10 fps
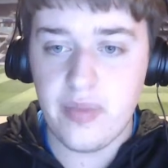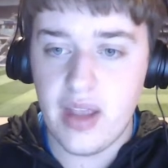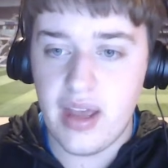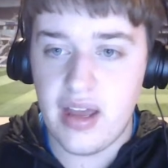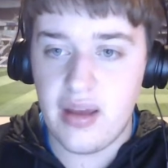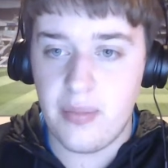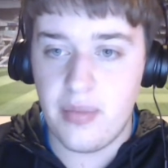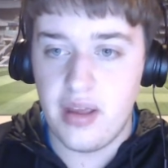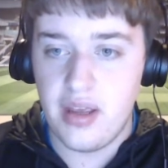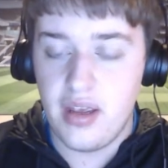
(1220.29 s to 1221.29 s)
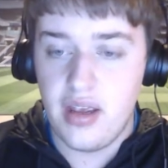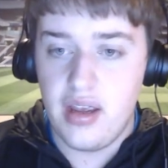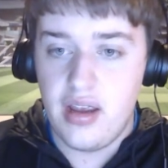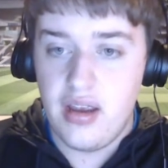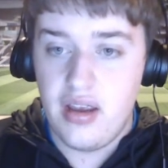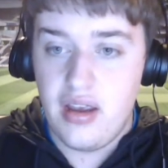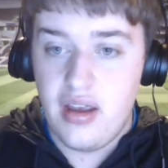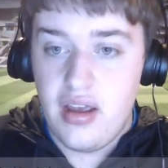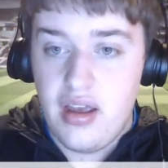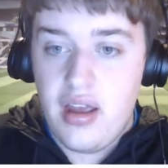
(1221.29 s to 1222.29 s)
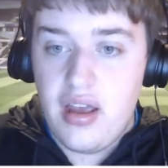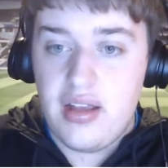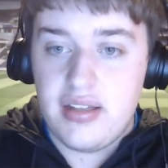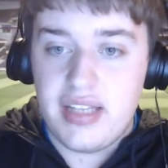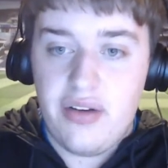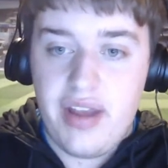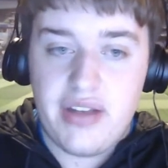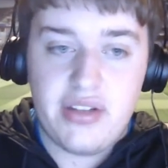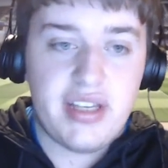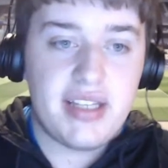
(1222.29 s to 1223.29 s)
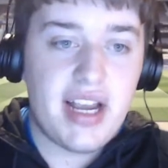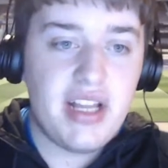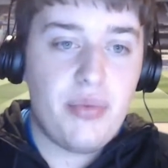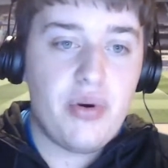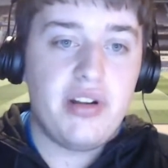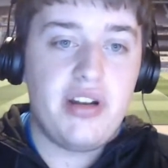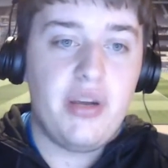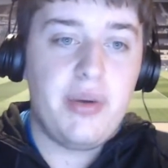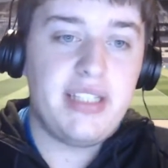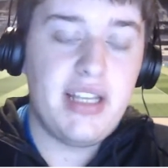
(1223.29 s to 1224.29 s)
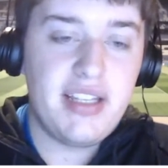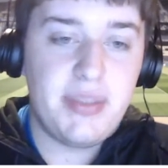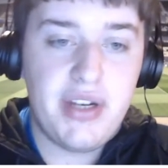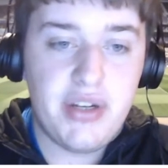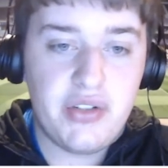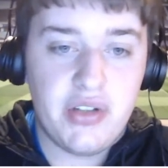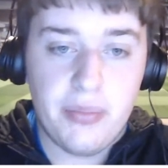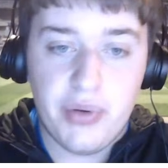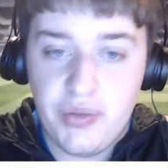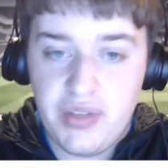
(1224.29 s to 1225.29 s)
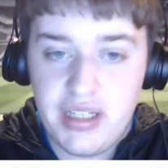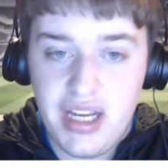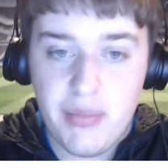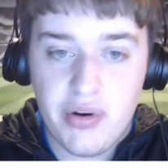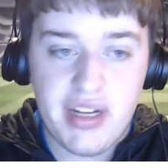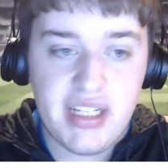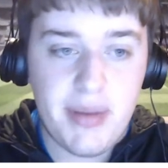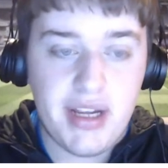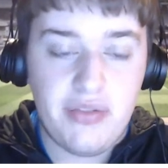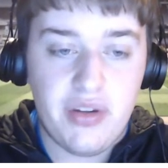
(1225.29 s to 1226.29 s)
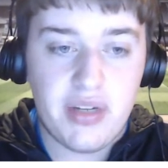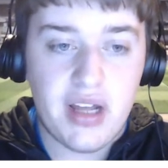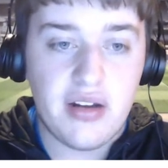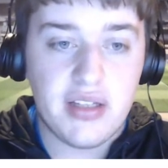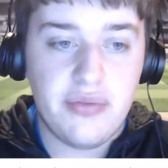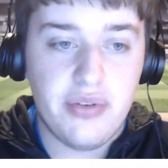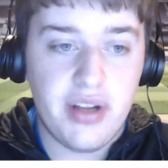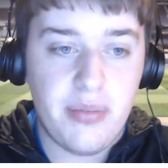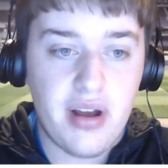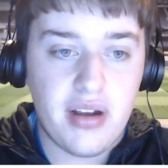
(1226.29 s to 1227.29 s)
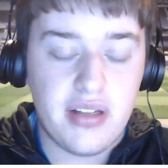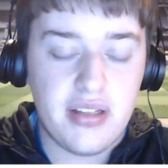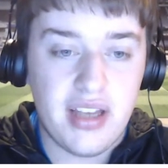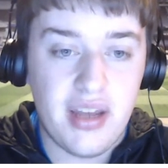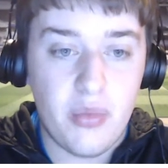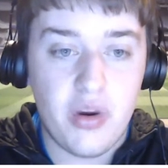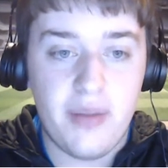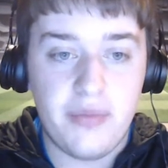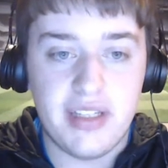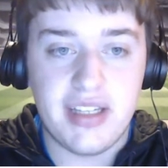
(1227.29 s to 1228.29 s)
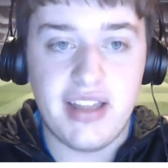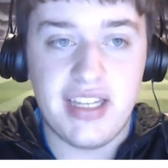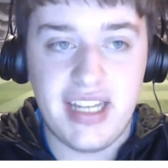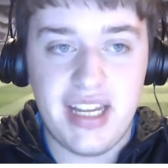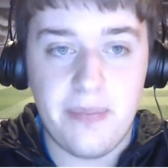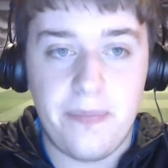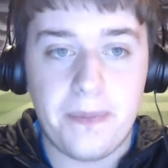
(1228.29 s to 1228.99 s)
Um, Salary Agent says, are the board and Lewis in this window to improve the team or in it to make a few dollars for their pockets? Uh, more emphasis on the team.